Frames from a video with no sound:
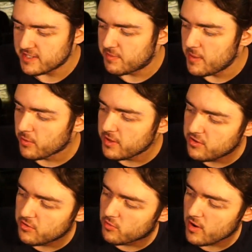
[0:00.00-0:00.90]
people need
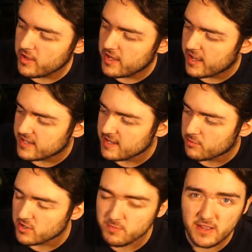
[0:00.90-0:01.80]
to really accept
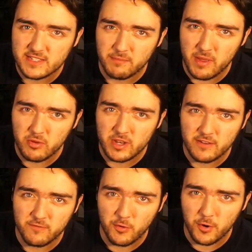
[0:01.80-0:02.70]
responsibility
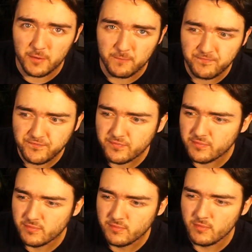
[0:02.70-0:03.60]
for
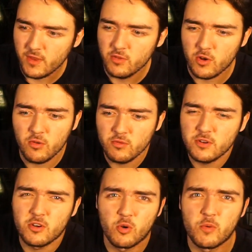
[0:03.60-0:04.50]
their own
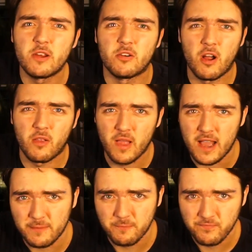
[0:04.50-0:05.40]
career online.